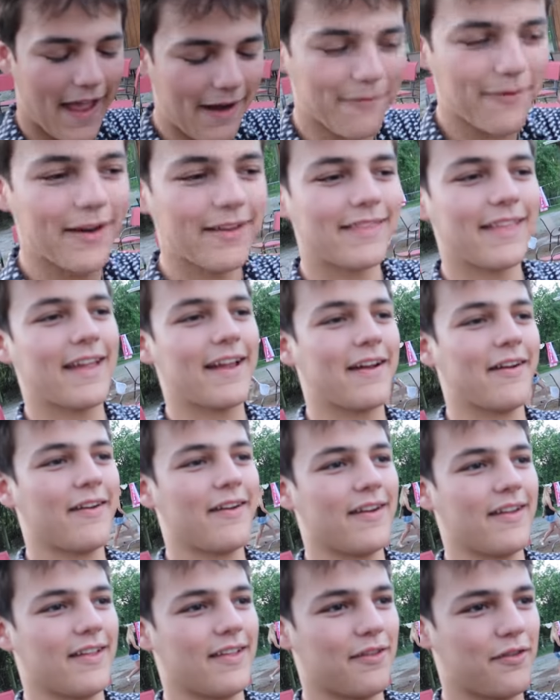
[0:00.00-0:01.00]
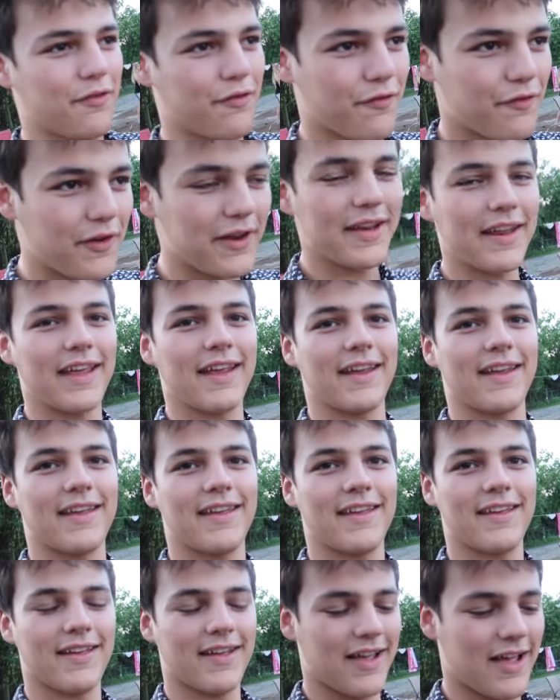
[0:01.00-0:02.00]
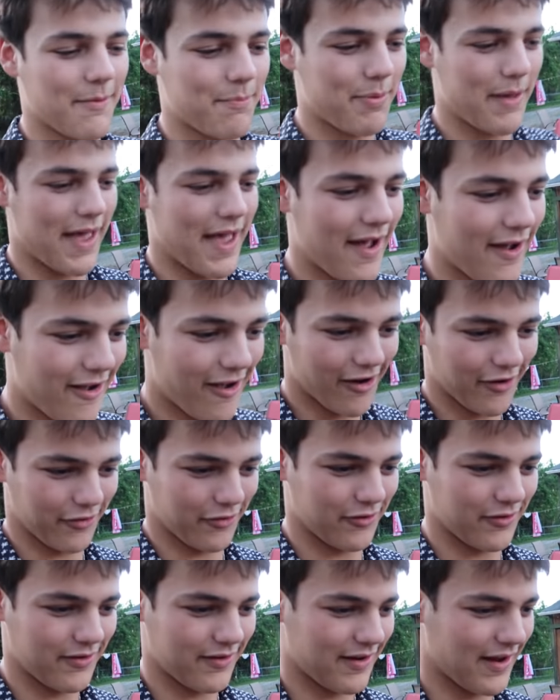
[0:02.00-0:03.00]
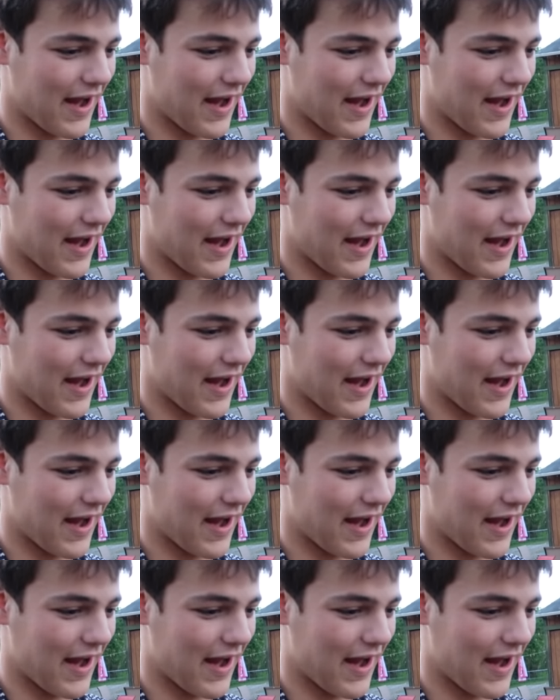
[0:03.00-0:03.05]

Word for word: That right there is feeding a pet otter.